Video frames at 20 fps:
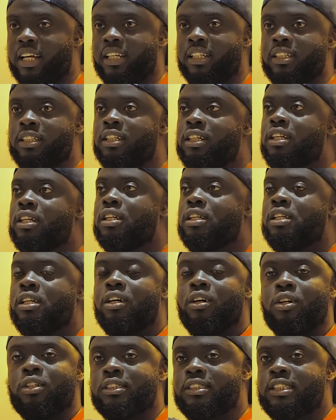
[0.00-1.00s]
And
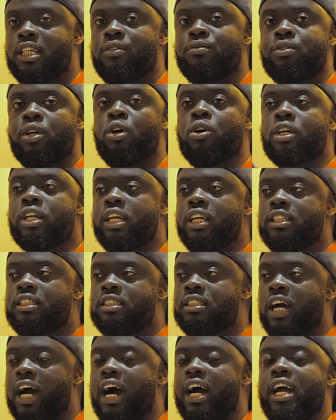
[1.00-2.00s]
on several
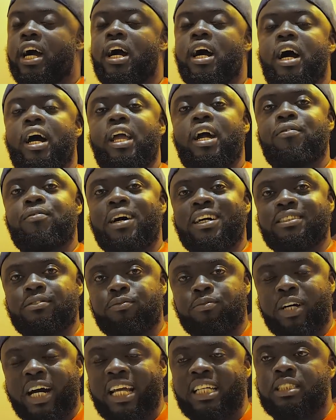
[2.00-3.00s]
occasions, I have
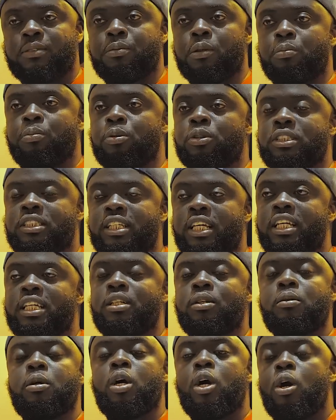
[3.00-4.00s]
advised people say,
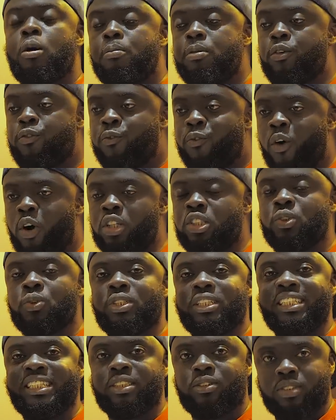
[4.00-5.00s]
before
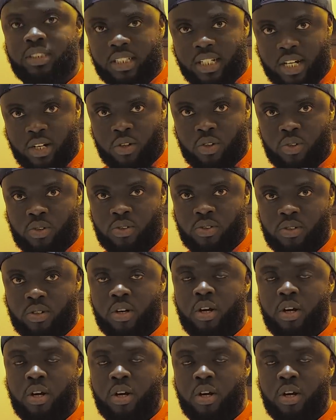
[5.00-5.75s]
you kneel down,